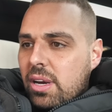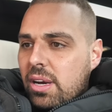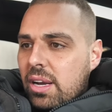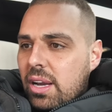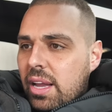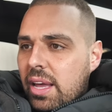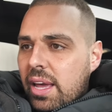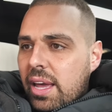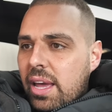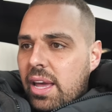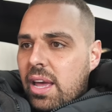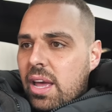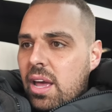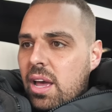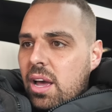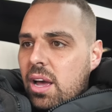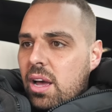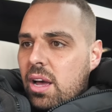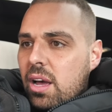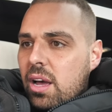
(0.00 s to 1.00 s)
clear.
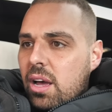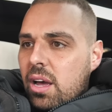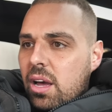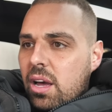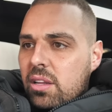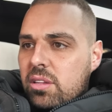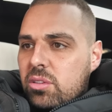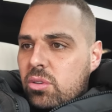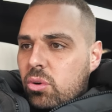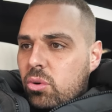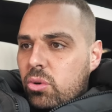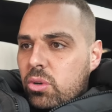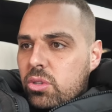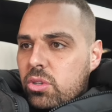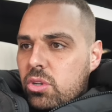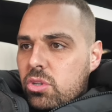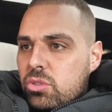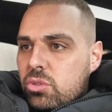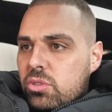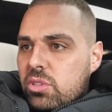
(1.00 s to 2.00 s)
It's got all the
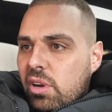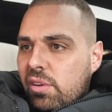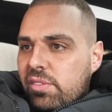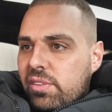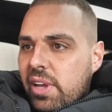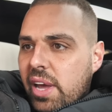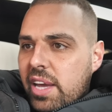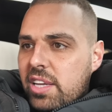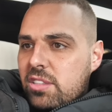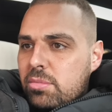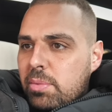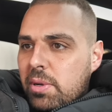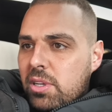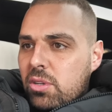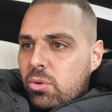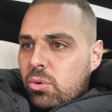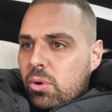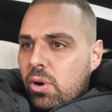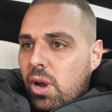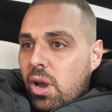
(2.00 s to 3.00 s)
usual stuff in the 8-speed
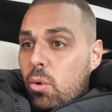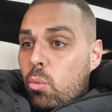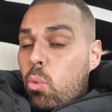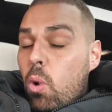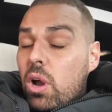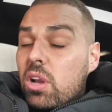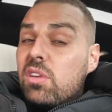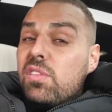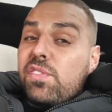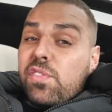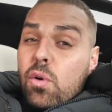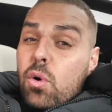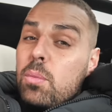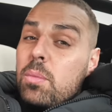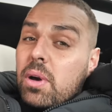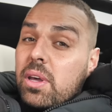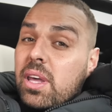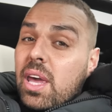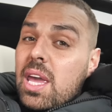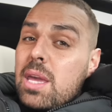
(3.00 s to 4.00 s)
auto. One
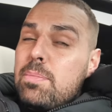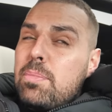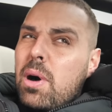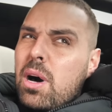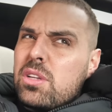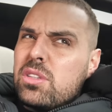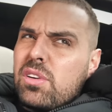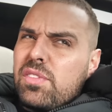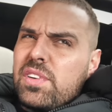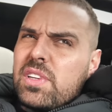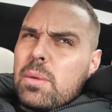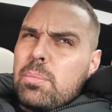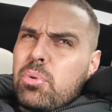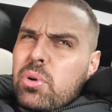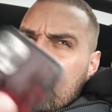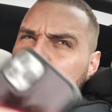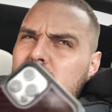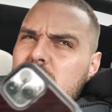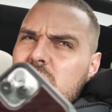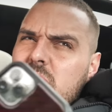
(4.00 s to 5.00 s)
former keeper, so I think the
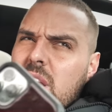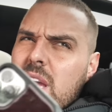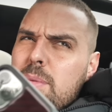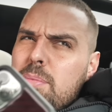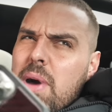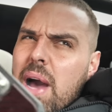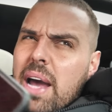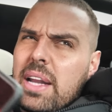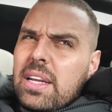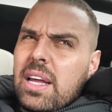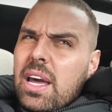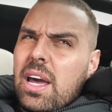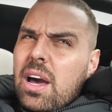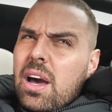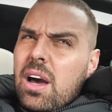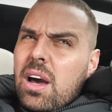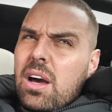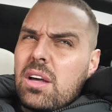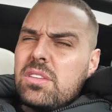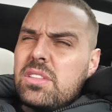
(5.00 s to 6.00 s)
previous keeper had it
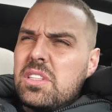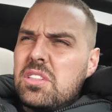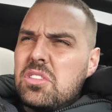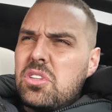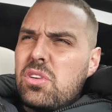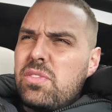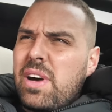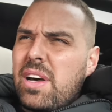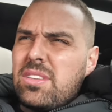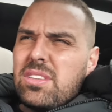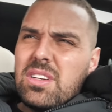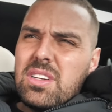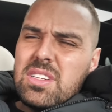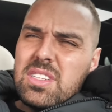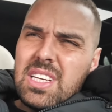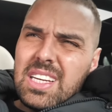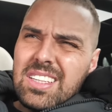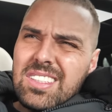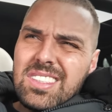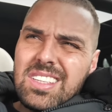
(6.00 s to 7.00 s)
since
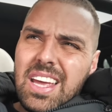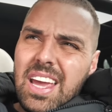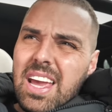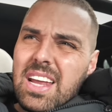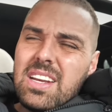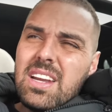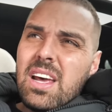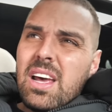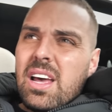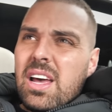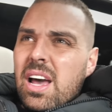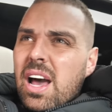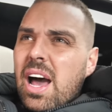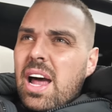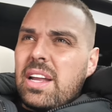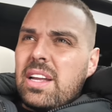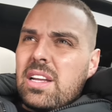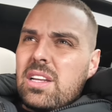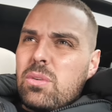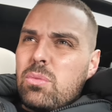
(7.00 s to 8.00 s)
2016,
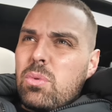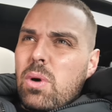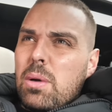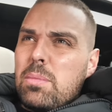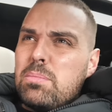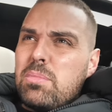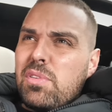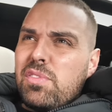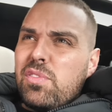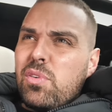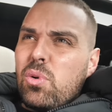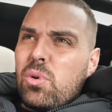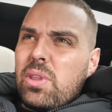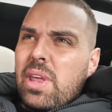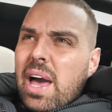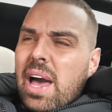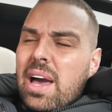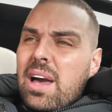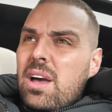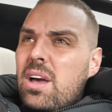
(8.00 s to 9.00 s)
and then the one before
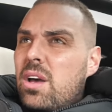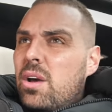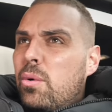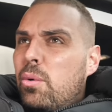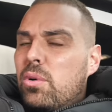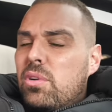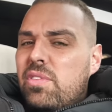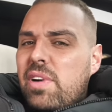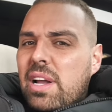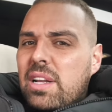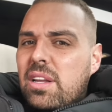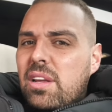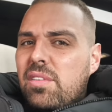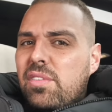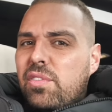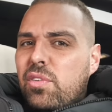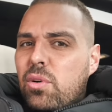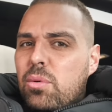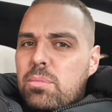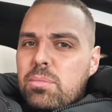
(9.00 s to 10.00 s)
that would have had it
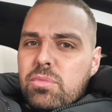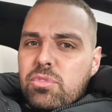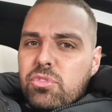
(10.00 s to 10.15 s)
from